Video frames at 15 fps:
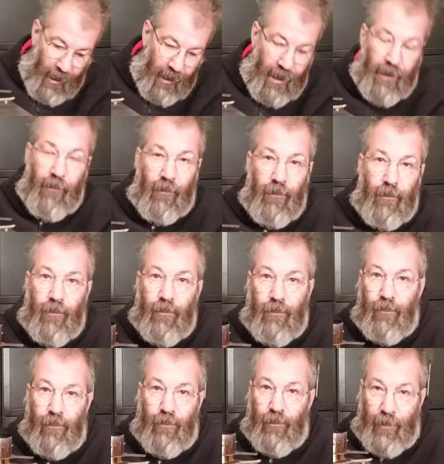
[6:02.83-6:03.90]
it
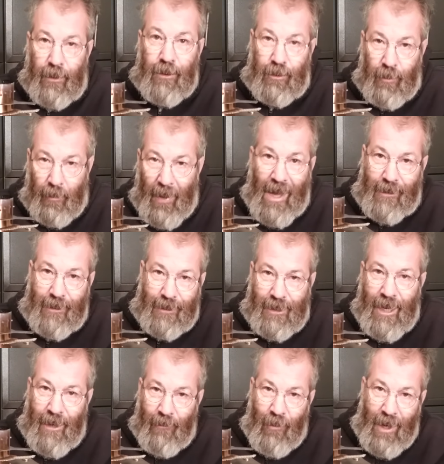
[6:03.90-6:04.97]
is about the
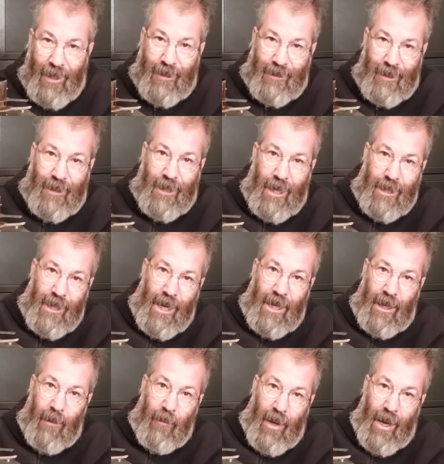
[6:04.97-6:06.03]
same weight as the
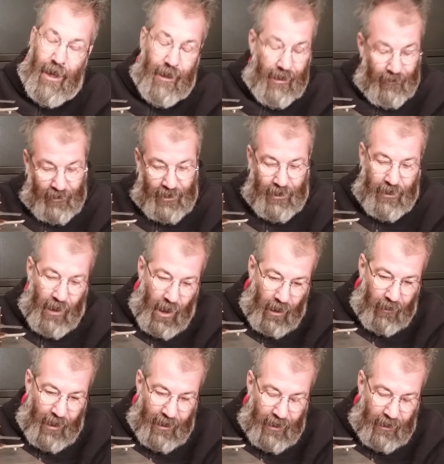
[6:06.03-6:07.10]
titanium pan, and it was
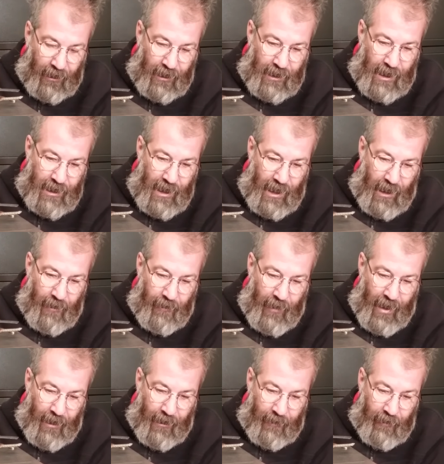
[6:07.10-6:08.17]
$1. I think the titanium
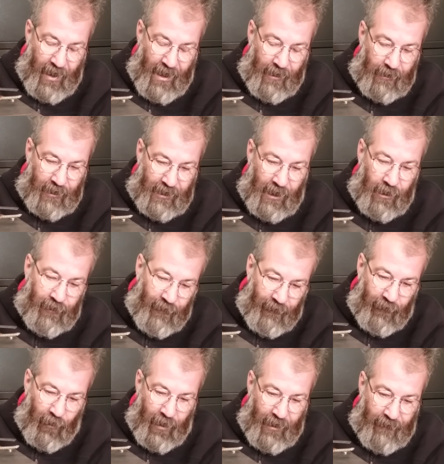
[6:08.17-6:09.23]
pan sells for
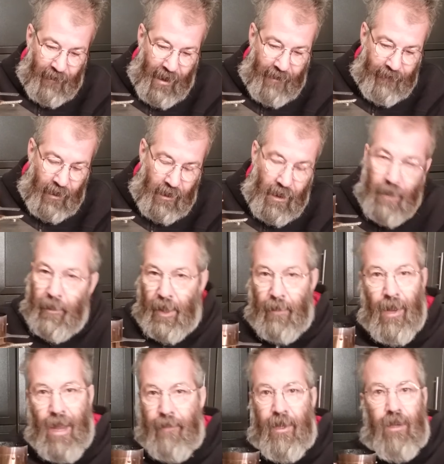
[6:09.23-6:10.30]
$45, but it
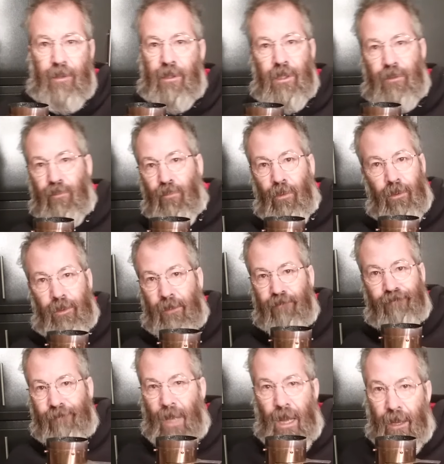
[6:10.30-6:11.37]
might be just worth
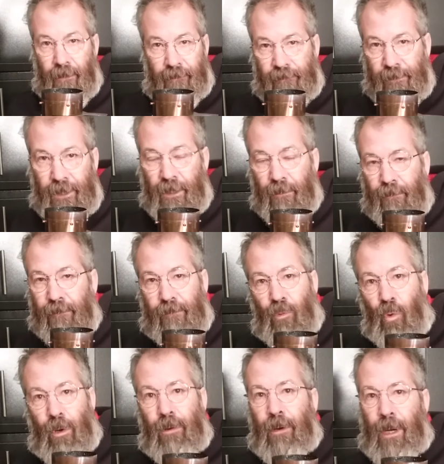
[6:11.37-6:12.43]

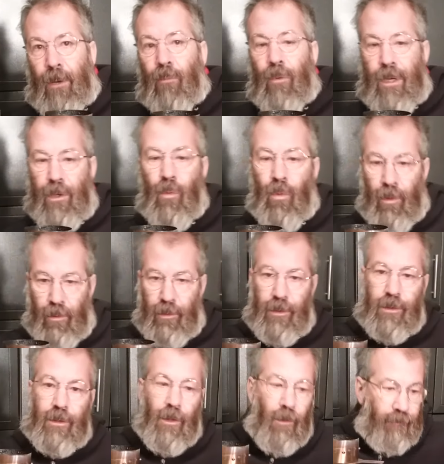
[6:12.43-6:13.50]
ordering it when you order the
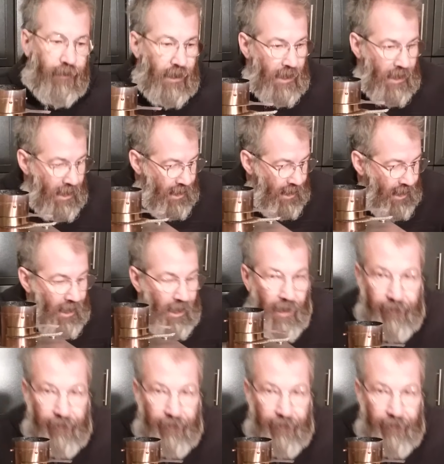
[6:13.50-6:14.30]
stove. To